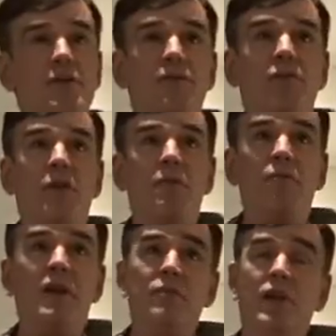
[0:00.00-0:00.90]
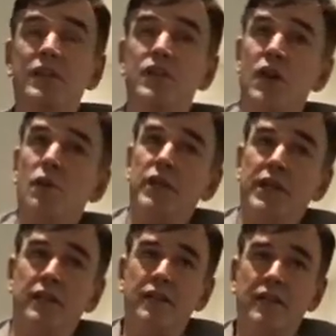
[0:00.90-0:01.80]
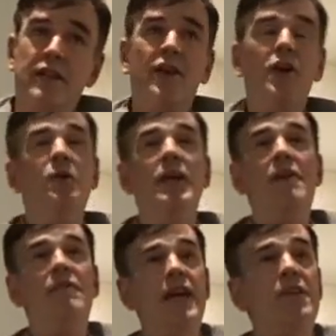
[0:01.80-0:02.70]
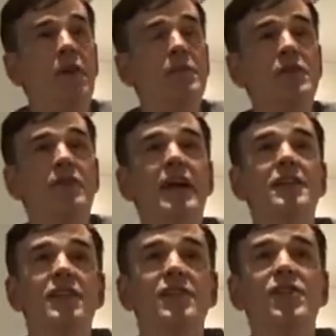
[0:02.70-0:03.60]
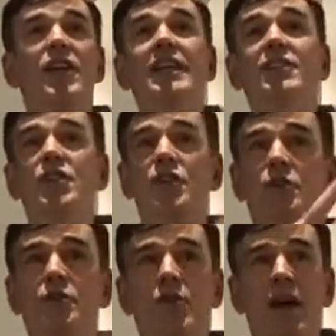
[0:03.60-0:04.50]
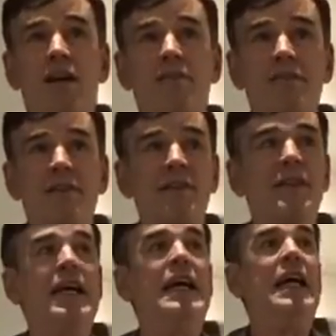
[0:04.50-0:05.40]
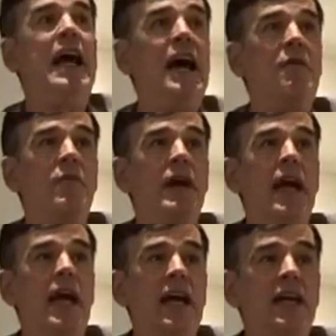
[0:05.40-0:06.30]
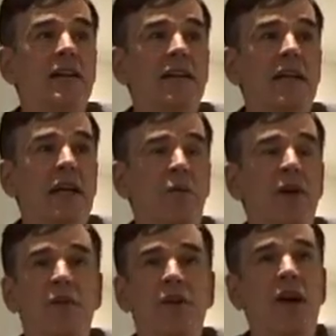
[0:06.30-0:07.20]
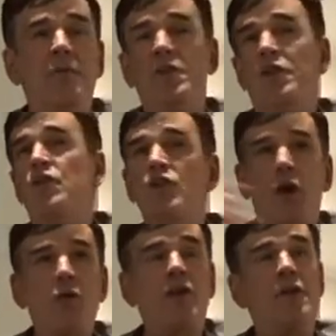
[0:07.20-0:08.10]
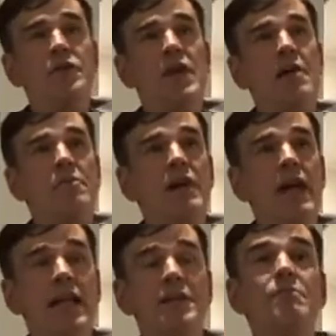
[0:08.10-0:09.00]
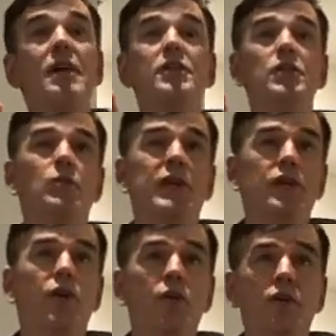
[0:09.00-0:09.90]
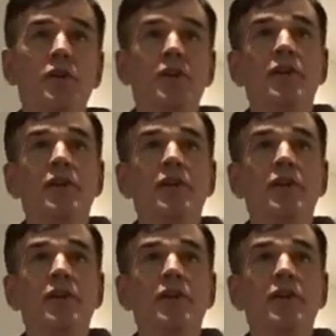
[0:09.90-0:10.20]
from people at Sony who would have their observations on each new draft. And Edwina and I would just soak those up, and as much as we could,